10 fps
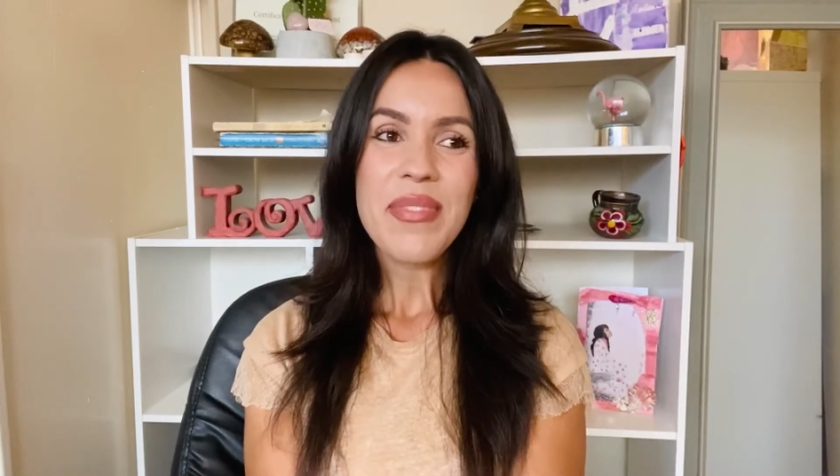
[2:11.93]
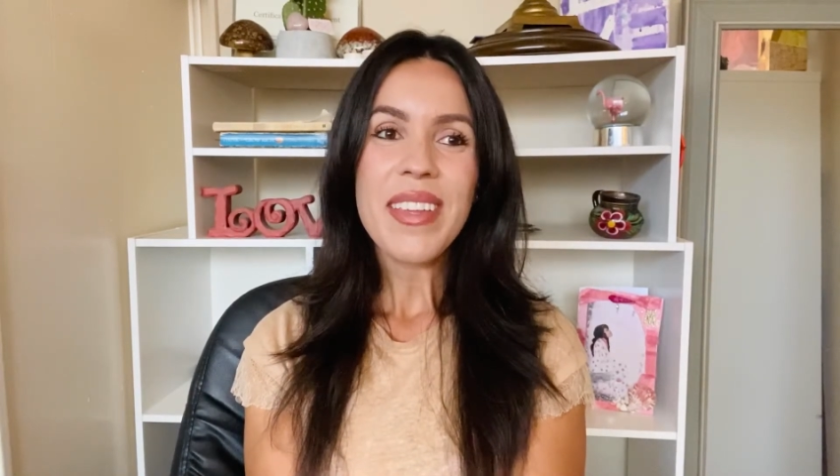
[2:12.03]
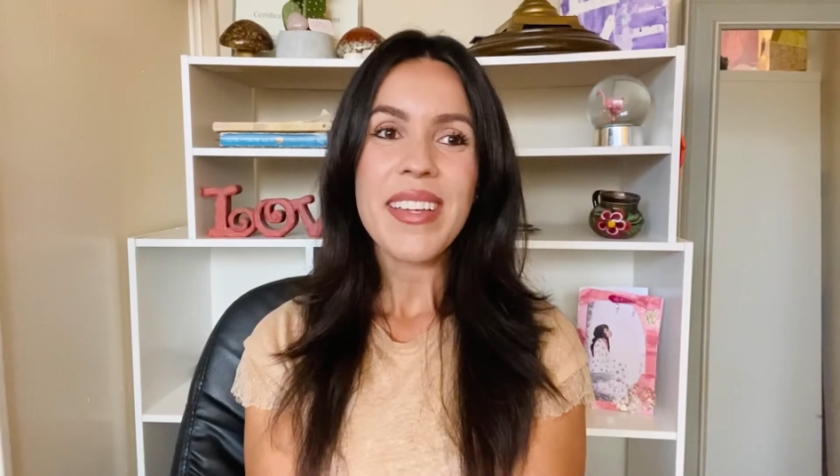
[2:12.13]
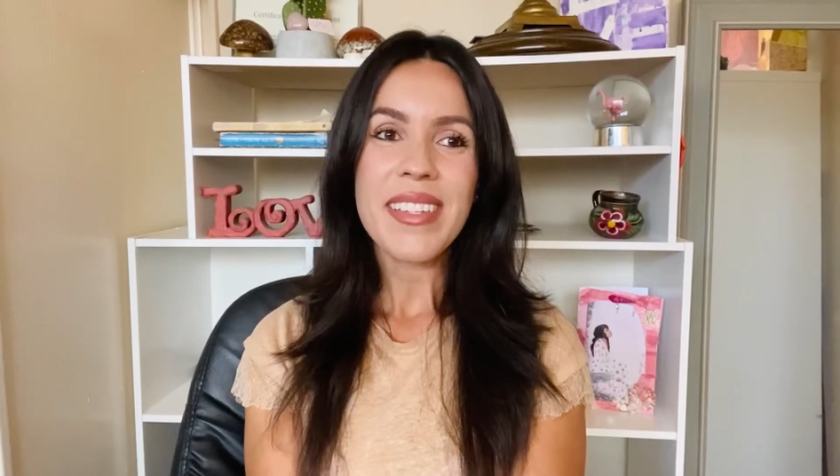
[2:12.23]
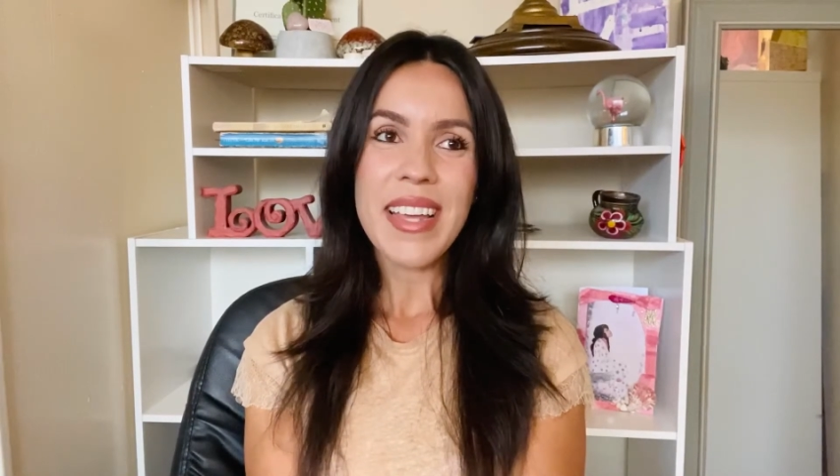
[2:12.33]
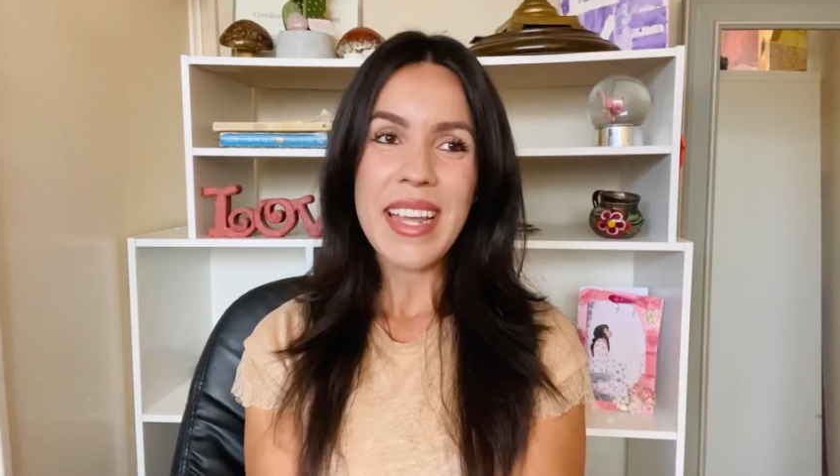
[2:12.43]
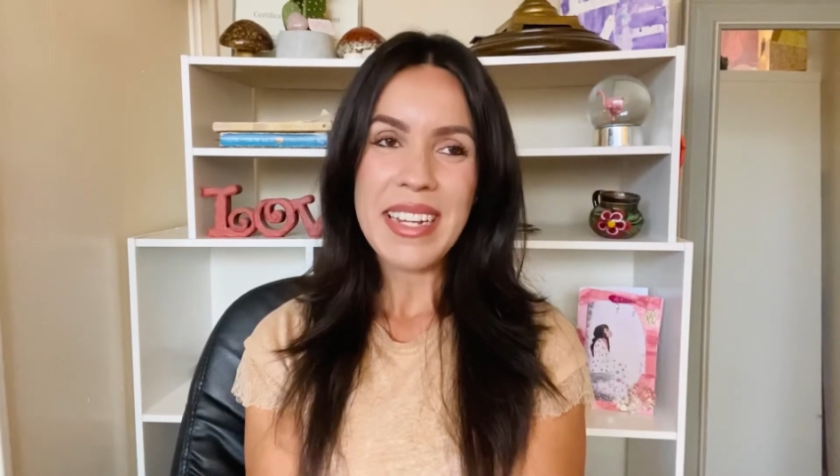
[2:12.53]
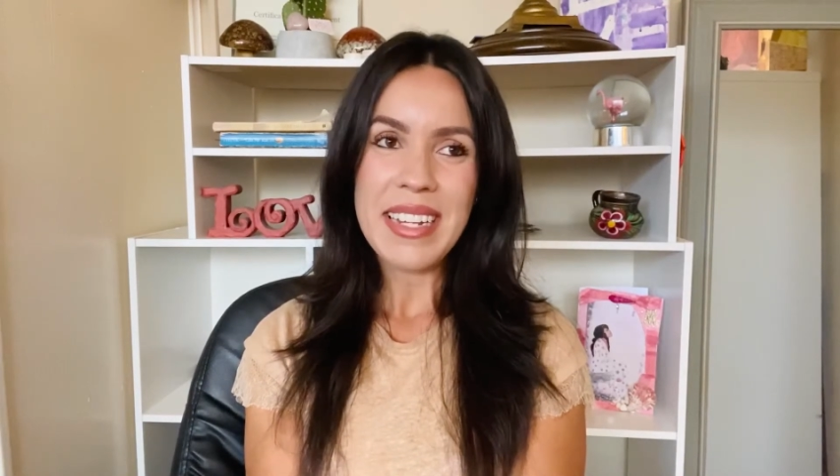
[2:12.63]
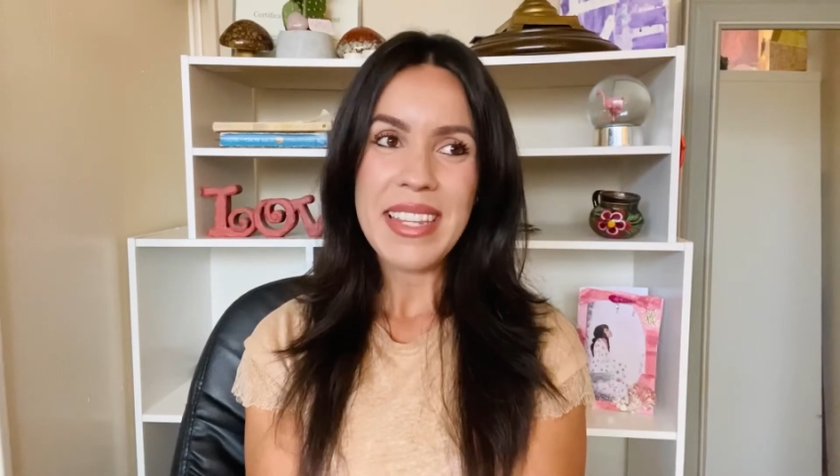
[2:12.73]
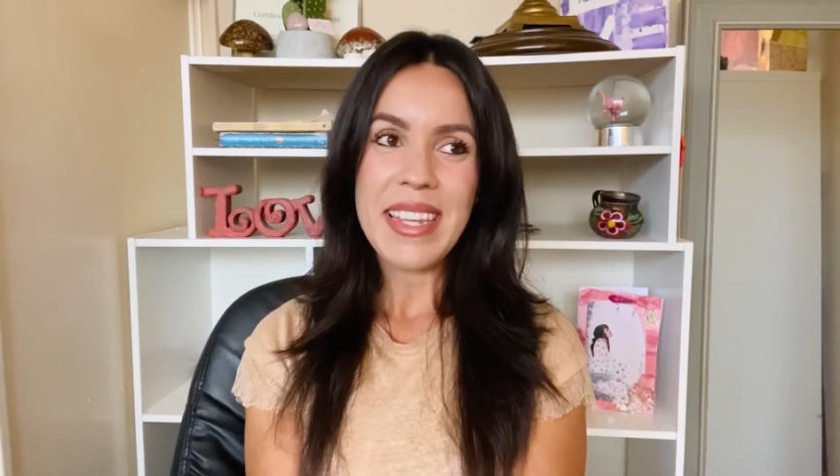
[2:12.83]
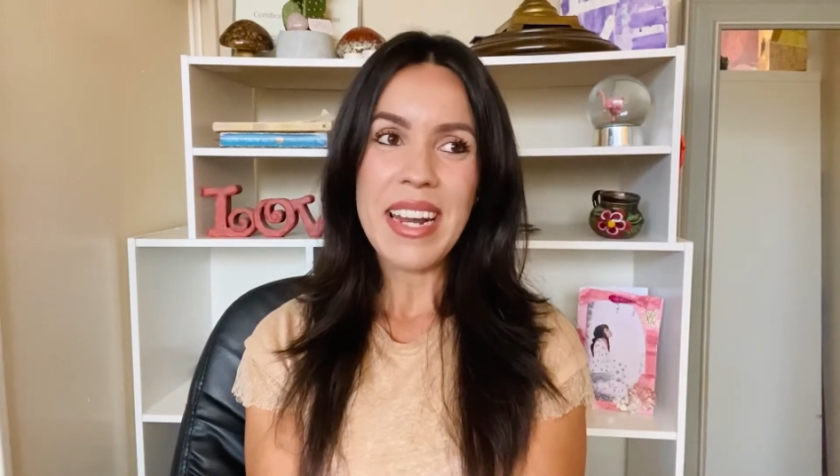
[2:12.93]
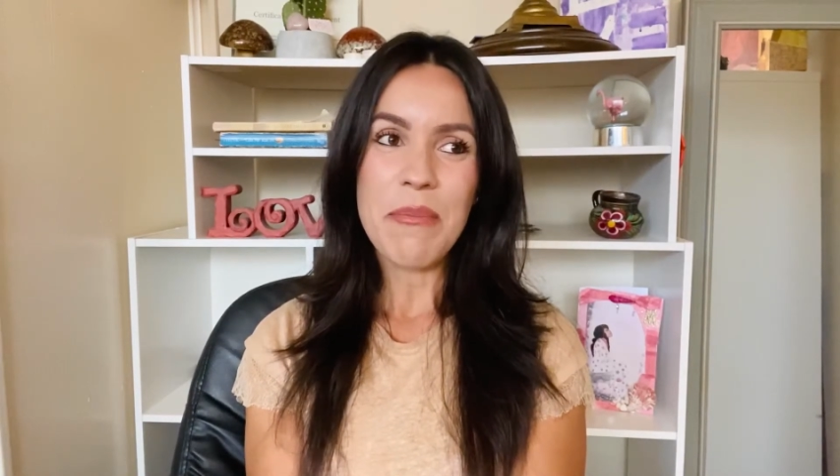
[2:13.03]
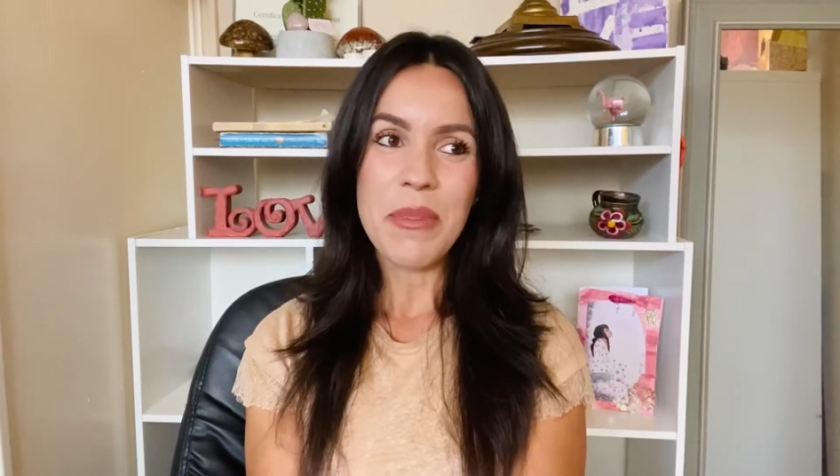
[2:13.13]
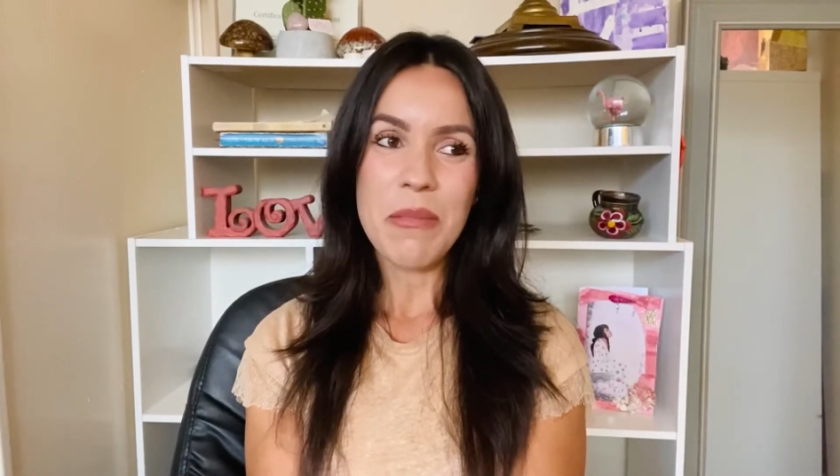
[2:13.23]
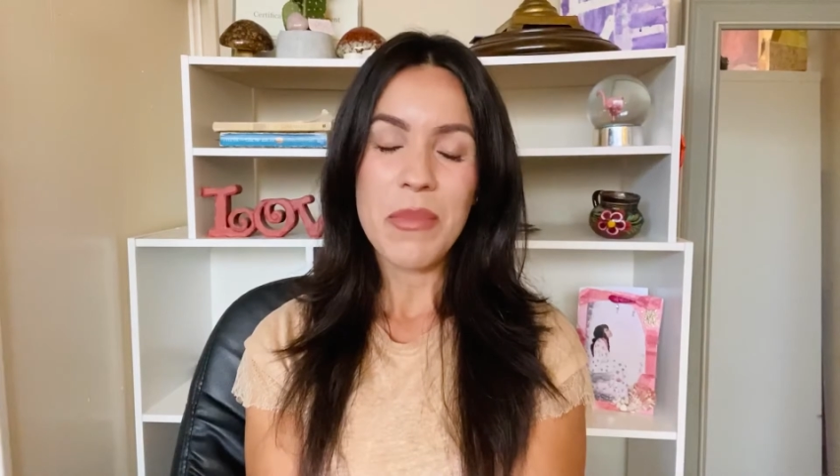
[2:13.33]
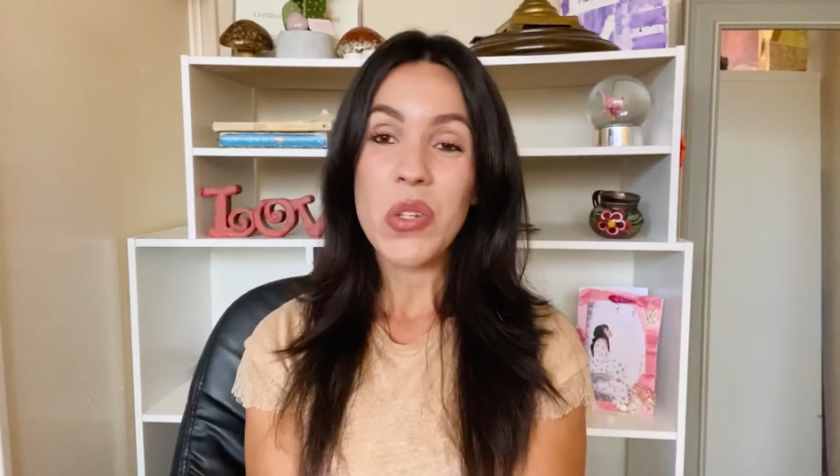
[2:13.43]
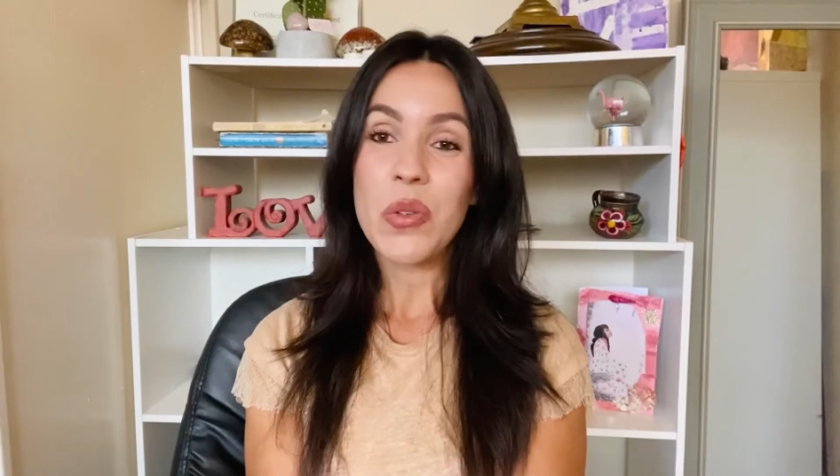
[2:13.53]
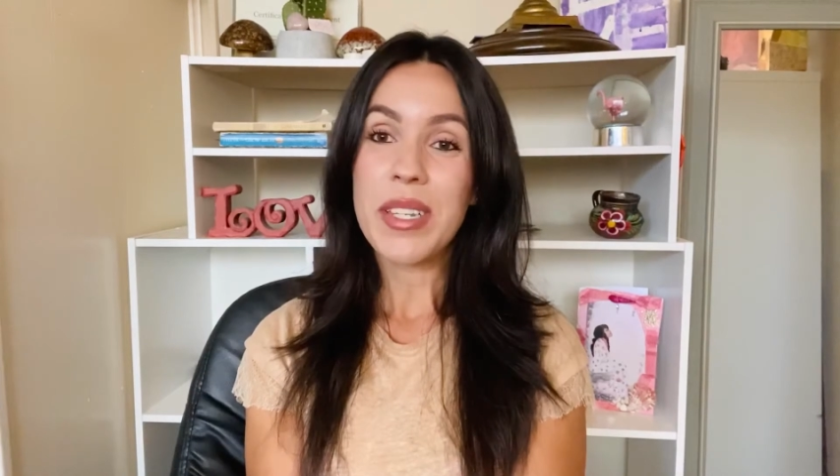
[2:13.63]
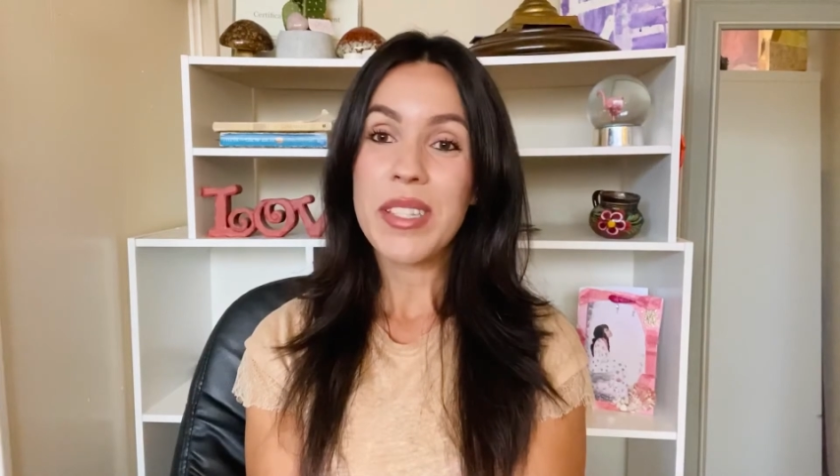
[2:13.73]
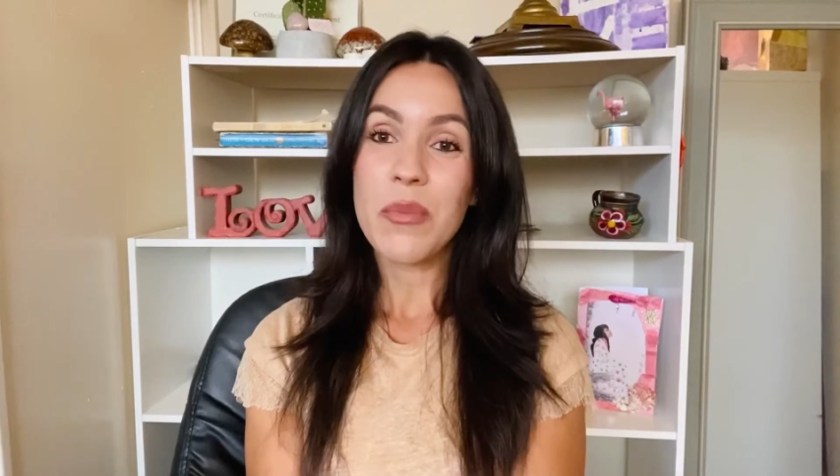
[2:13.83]
excited that I'm gonna be
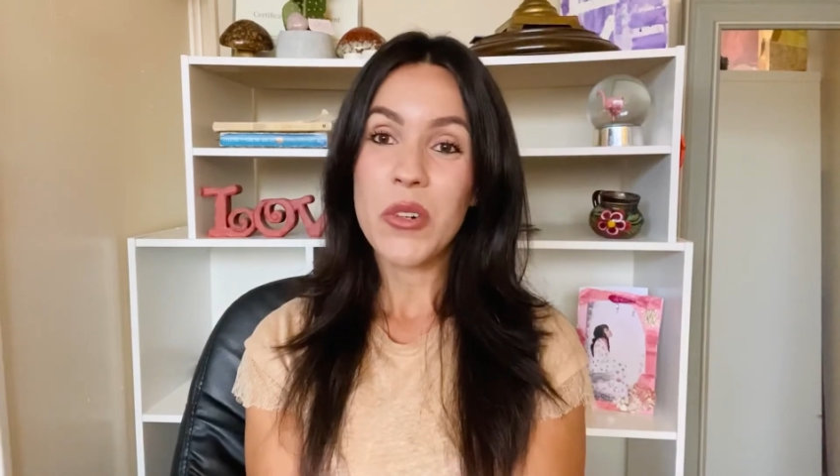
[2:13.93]
doing some